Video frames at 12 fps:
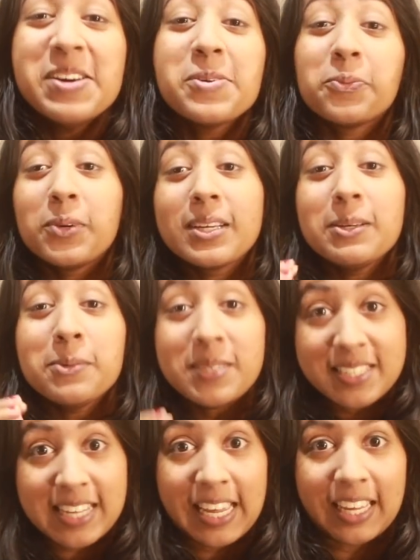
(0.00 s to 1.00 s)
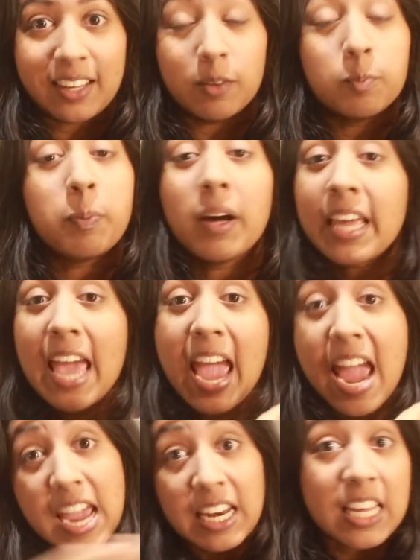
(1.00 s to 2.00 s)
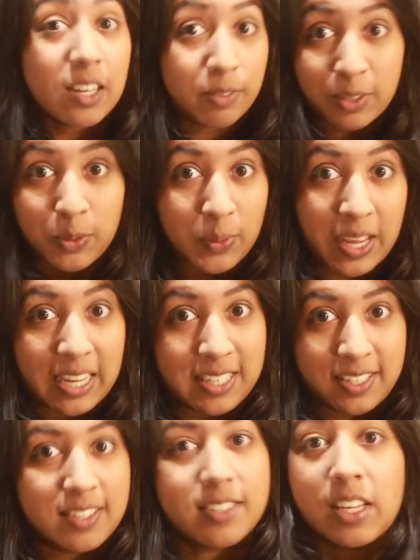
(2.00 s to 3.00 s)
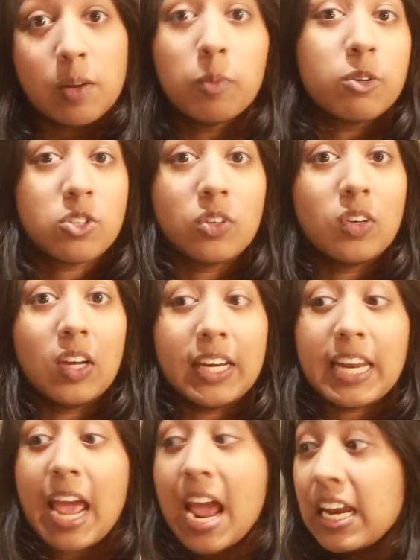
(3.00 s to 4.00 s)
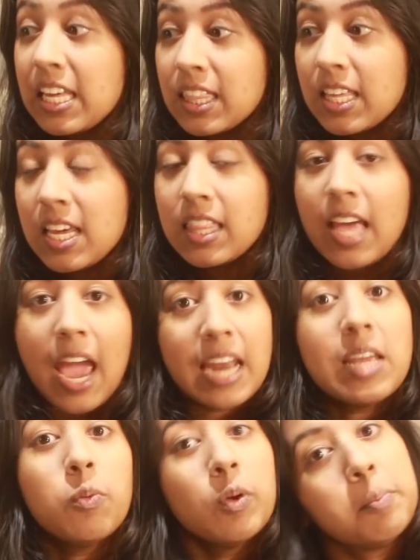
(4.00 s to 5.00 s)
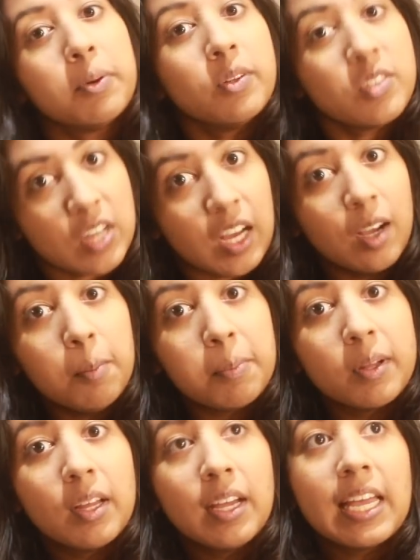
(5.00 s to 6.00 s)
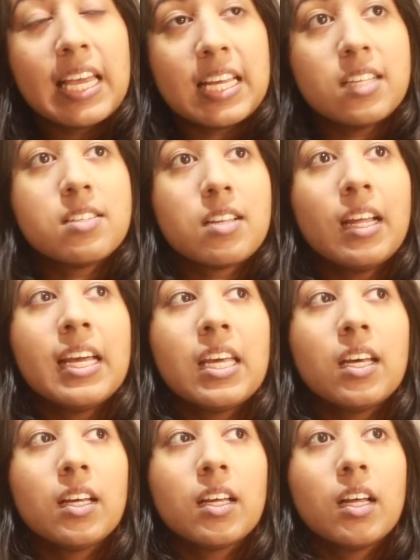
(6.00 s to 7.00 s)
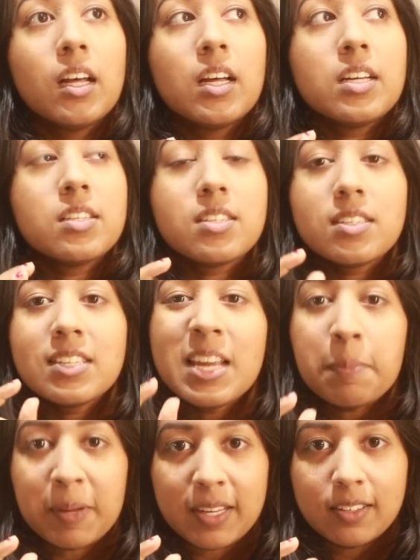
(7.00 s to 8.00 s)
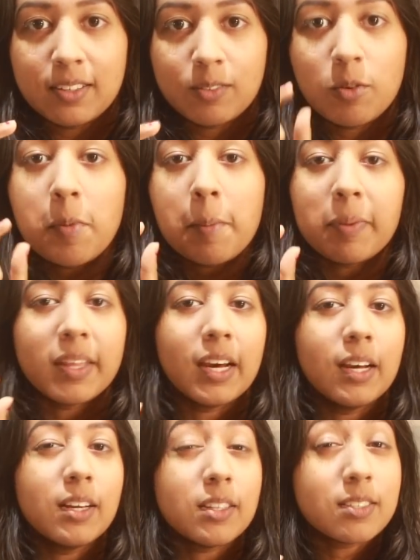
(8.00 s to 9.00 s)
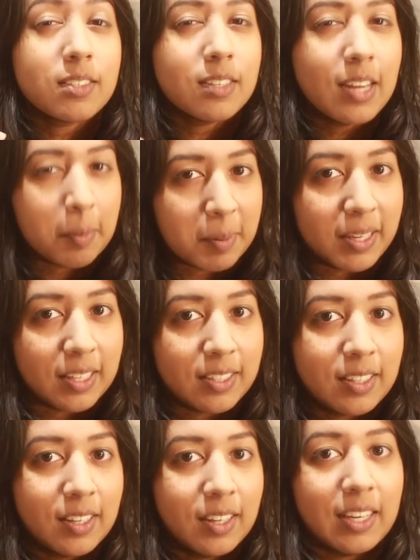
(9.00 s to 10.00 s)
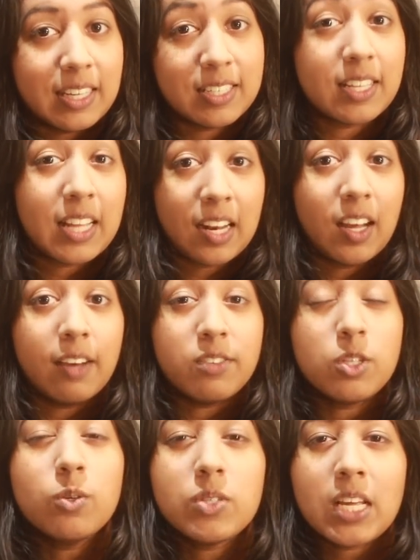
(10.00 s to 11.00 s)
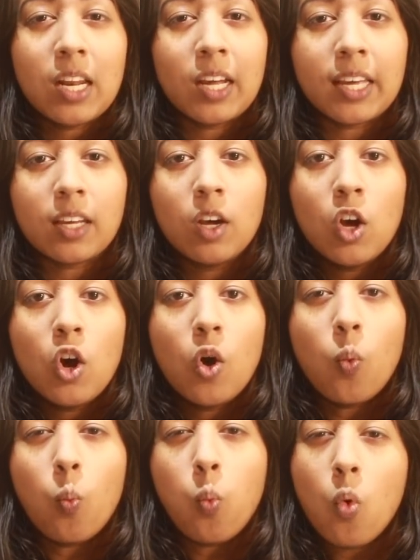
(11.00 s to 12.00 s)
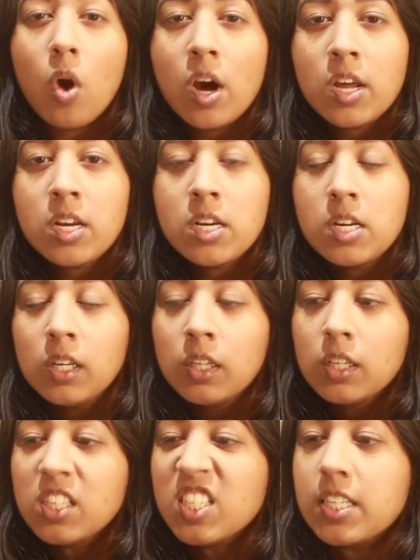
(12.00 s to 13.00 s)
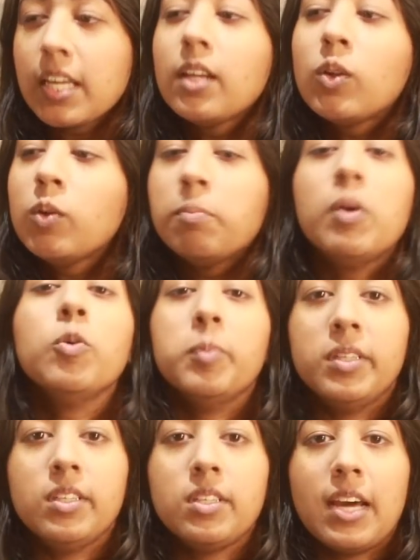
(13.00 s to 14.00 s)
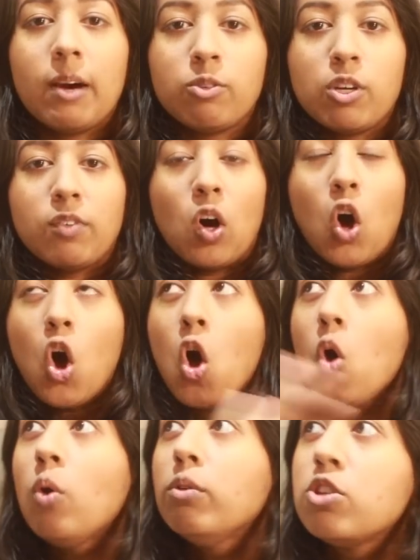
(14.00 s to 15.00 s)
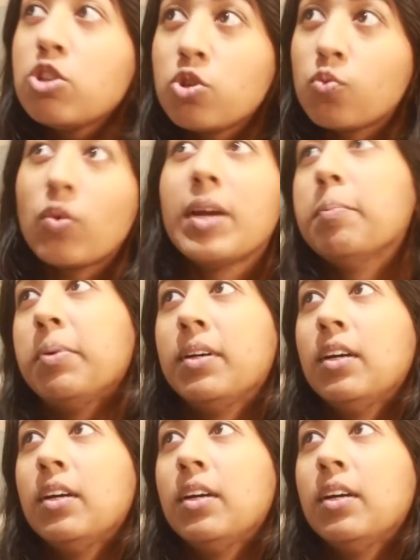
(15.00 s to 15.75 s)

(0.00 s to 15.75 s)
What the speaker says: What you see by any of the creators that you watch online, anything that anyone puts up is like a snippet. Remember that, a snippet into their lives. You see like one single moment out of a whole strip